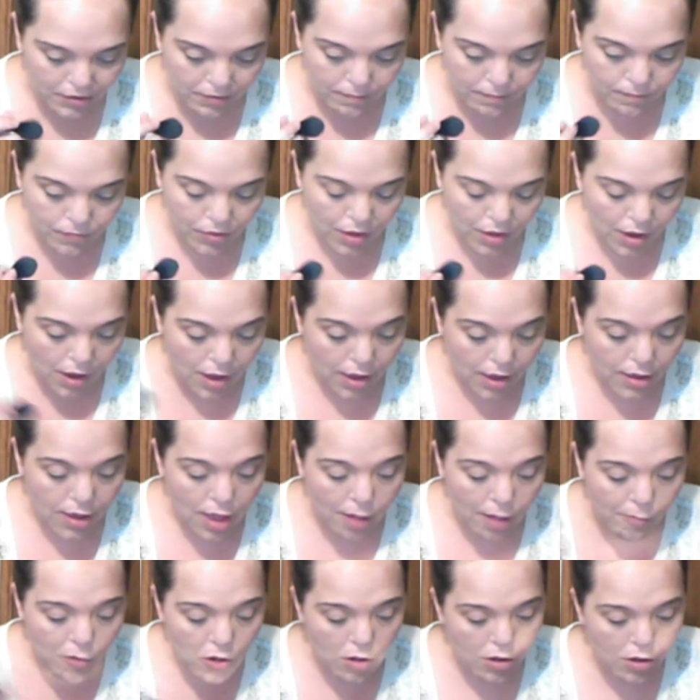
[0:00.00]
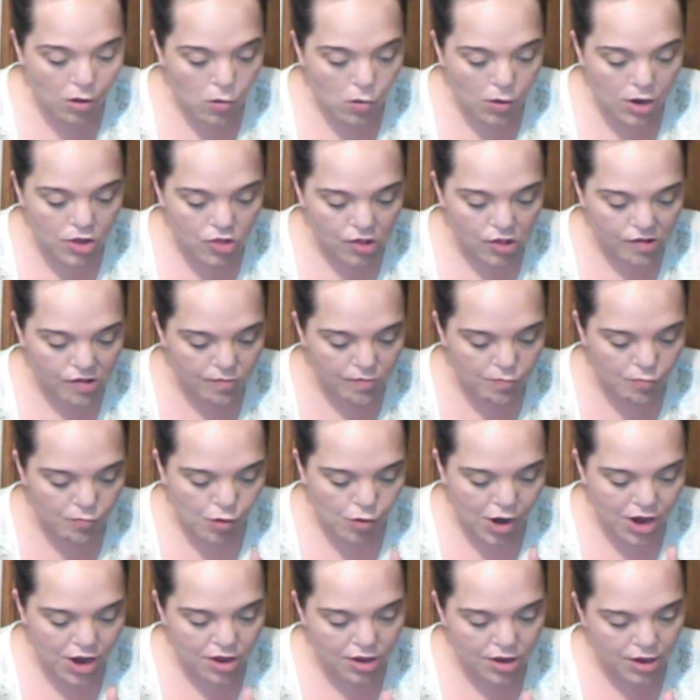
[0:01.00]
But now I'm going to go into this
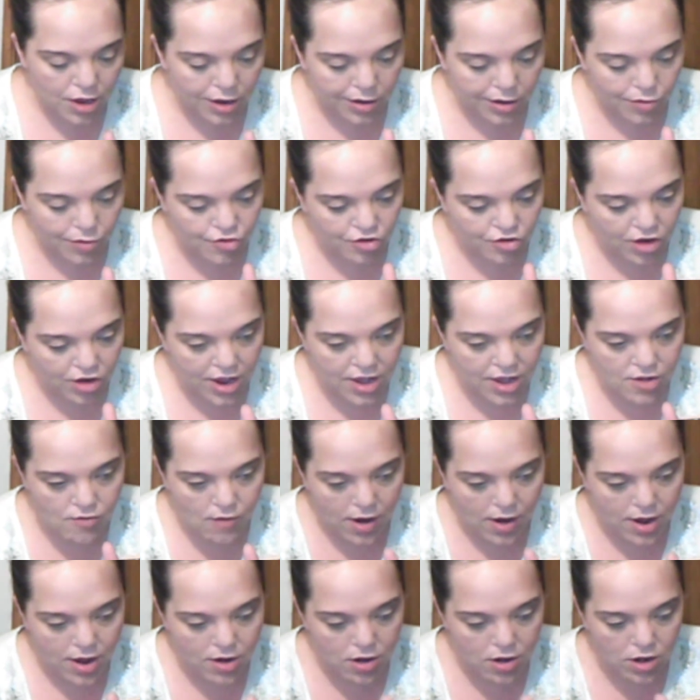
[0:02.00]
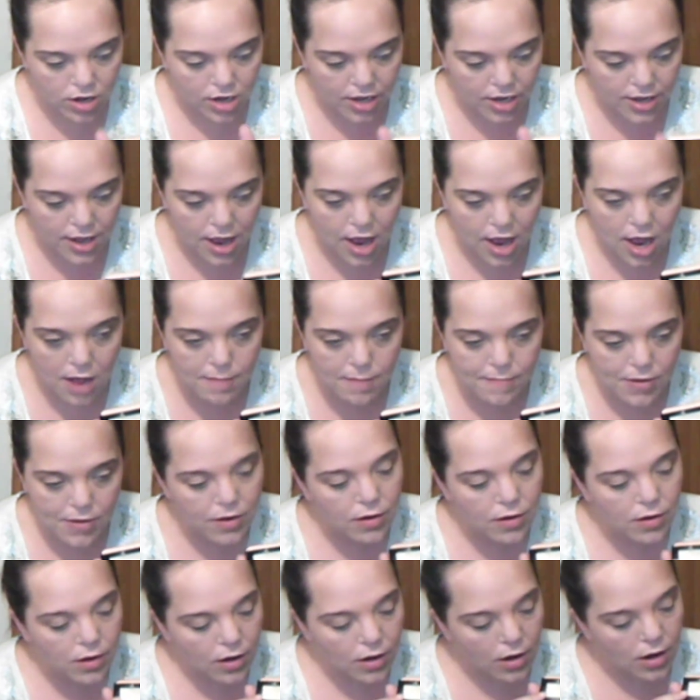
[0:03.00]
bright yellow shade right here at the
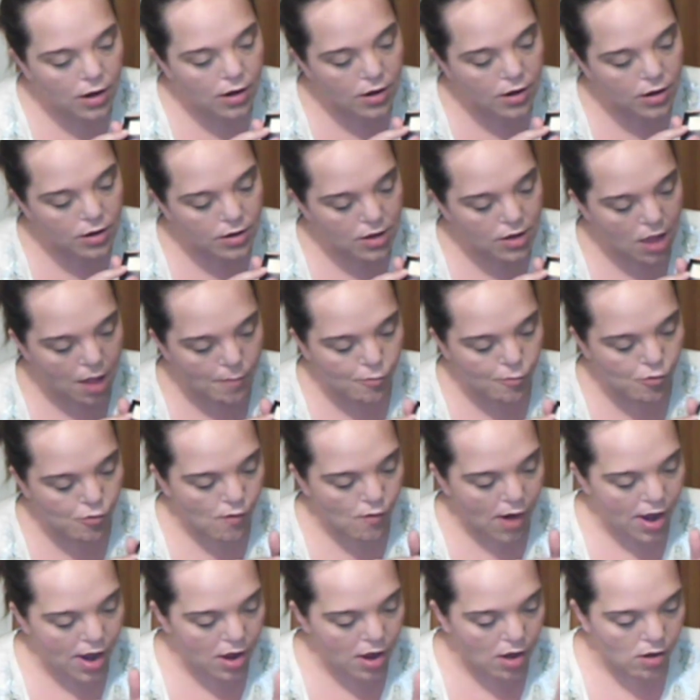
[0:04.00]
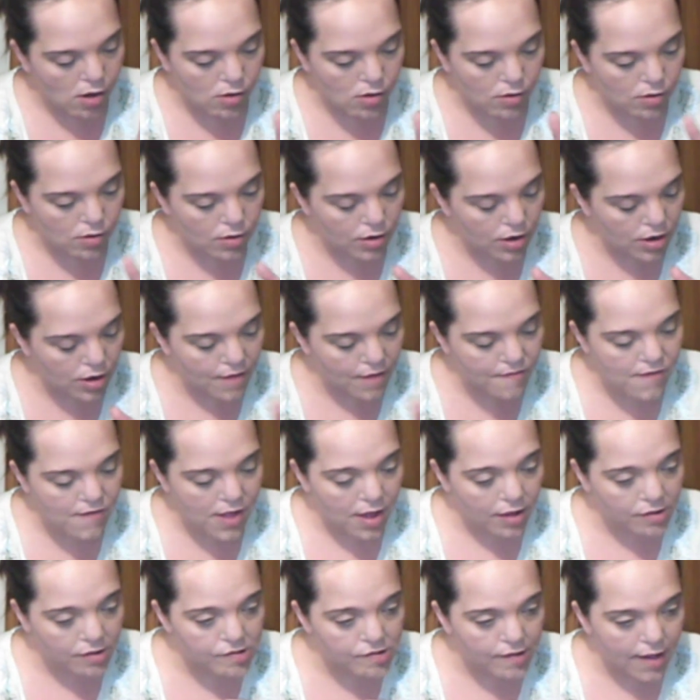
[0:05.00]
top. Top right or
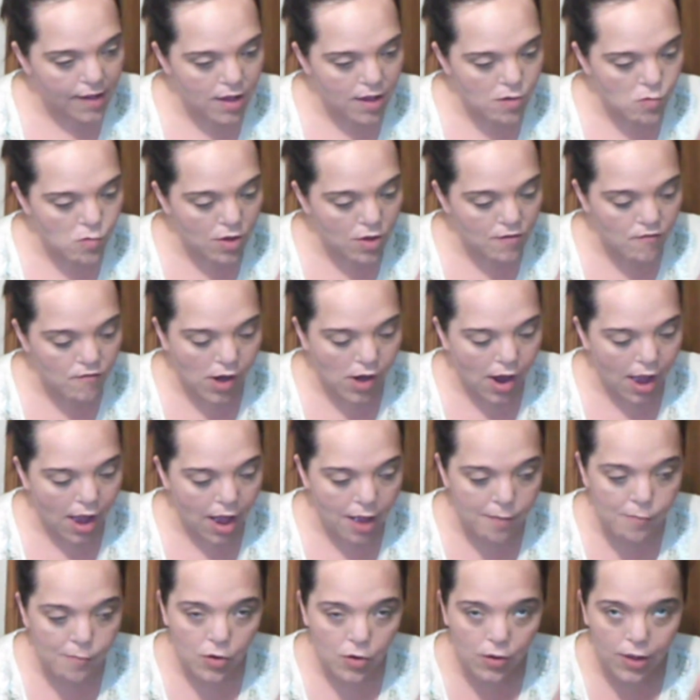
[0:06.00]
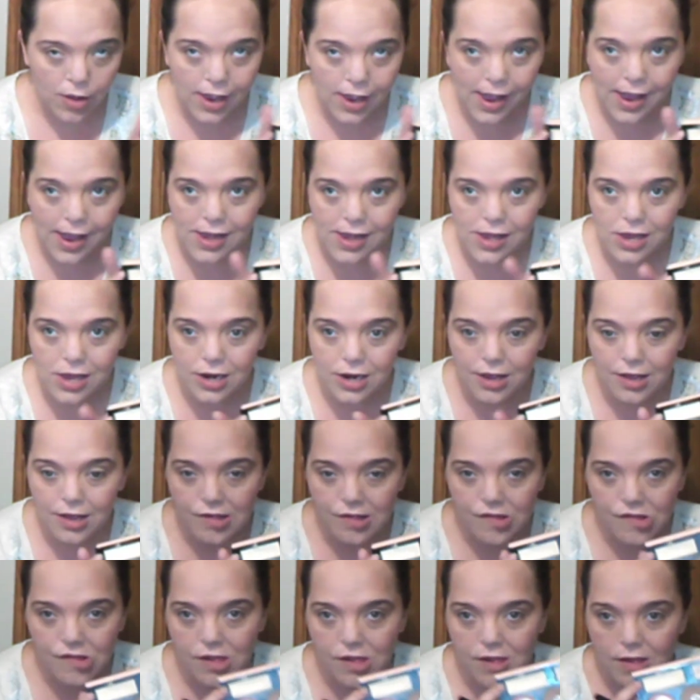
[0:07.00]
left hand side whenever I'm looking at it at
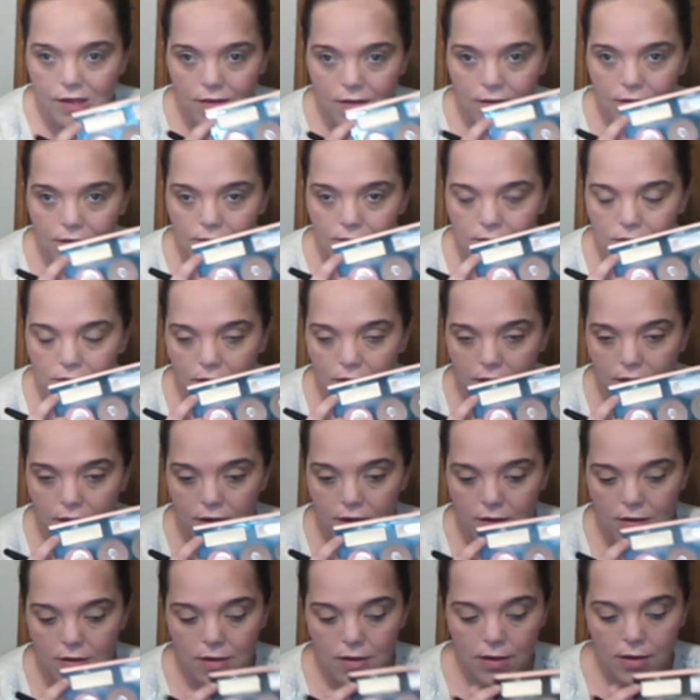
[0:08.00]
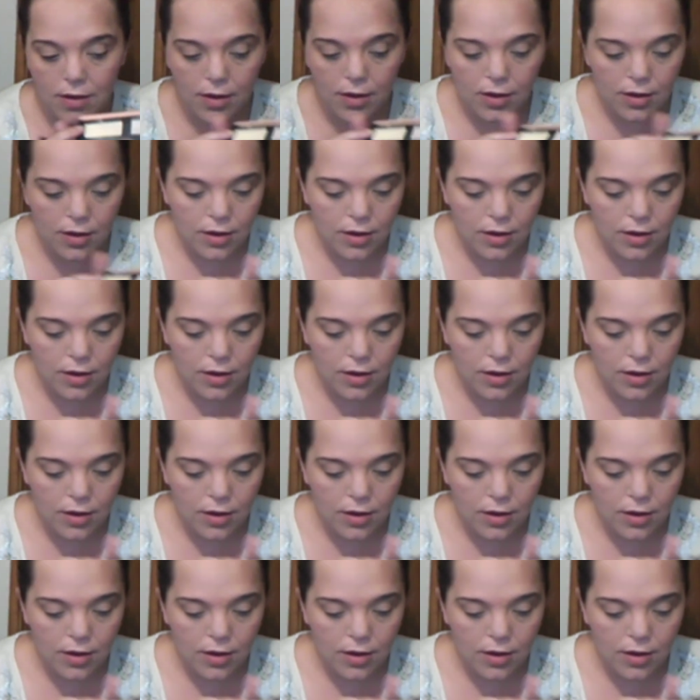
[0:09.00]
least. Right here.